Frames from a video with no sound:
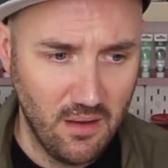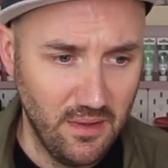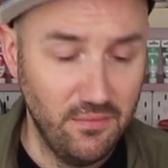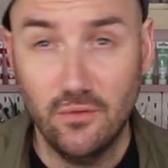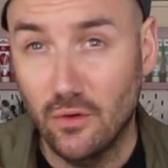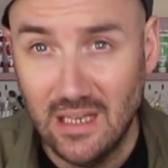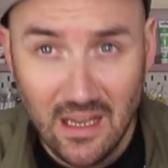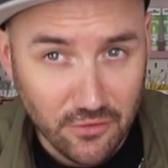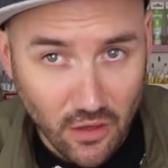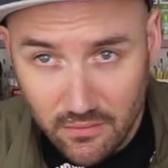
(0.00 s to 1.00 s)
if you've got
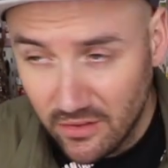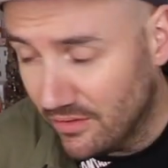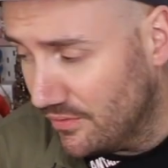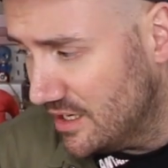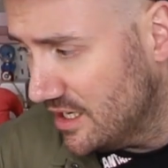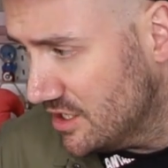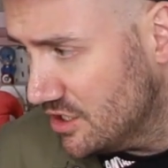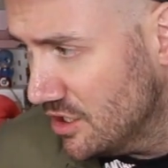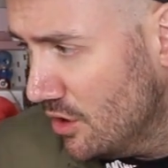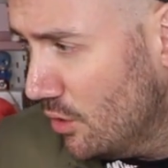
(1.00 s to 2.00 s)
leftovers to
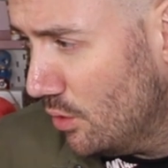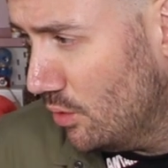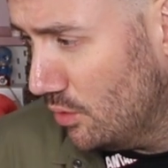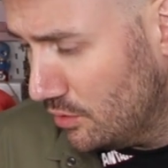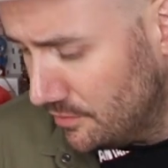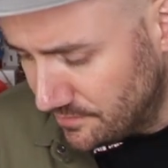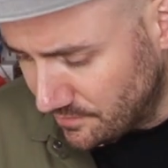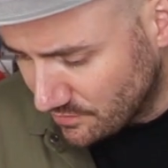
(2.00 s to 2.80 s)
finish, or